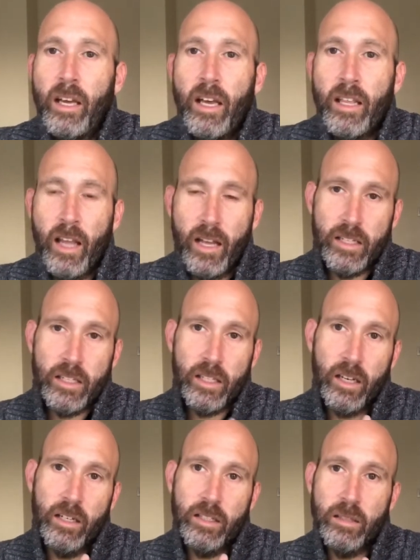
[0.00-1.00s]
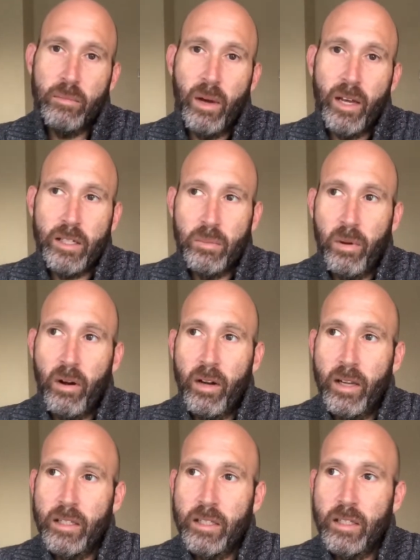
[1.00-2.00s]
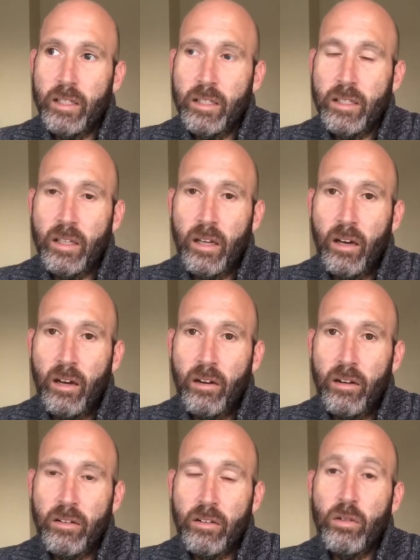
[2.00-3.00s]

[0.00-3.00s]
And that discussed my experiences uh,